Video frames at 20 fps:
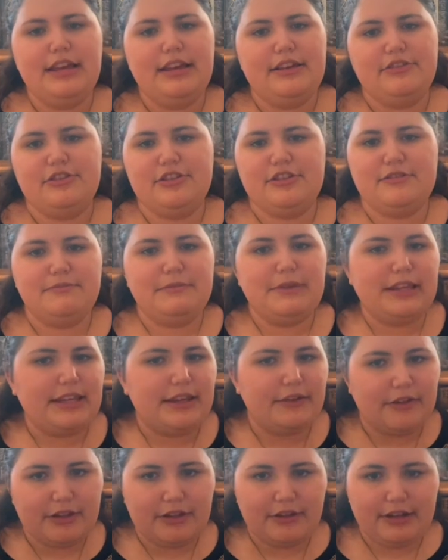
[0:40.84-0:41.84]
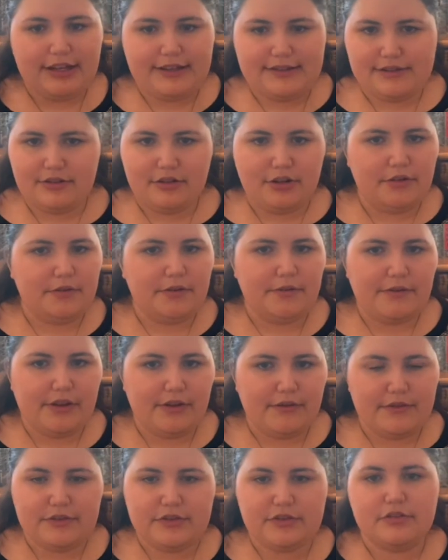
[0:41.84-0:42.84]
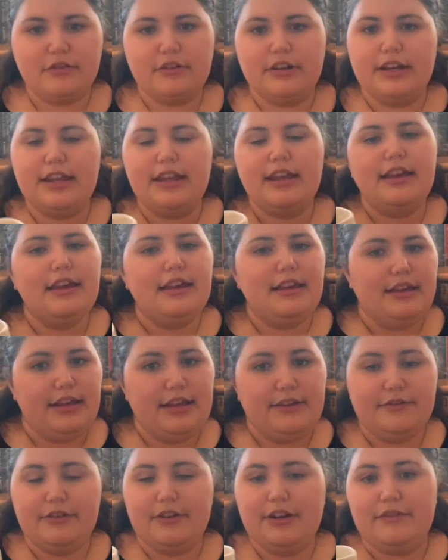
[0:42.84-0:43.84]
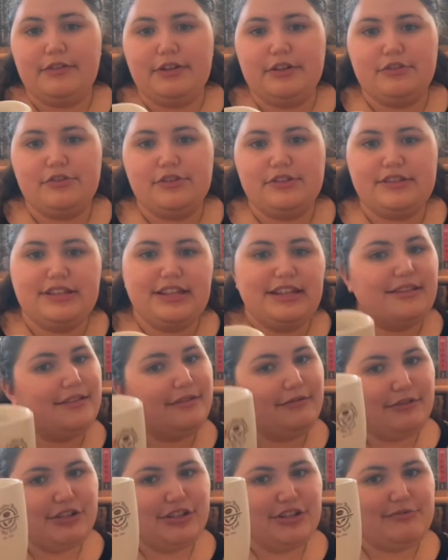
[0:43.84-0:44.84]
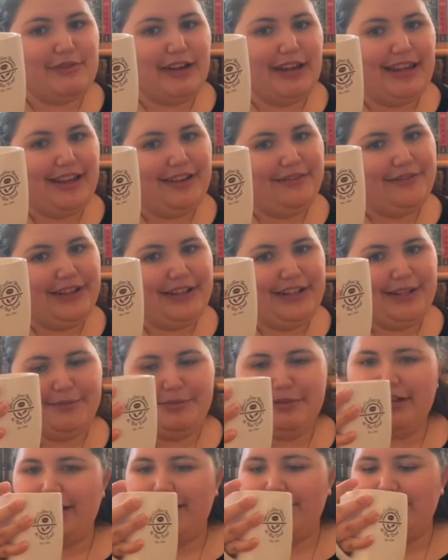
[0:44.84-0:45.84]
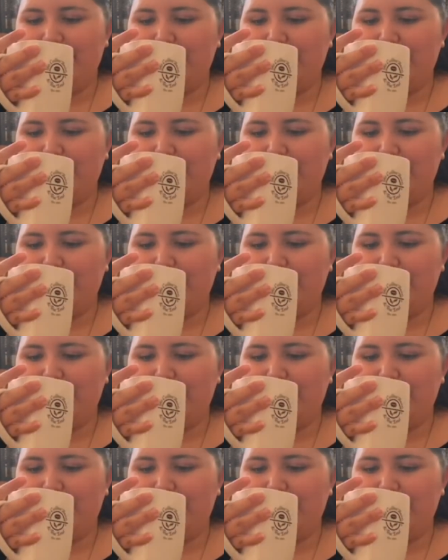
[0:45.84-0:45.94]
just me giving you guys an overview of a story if you're ever interested, which is why I have my cup of coffee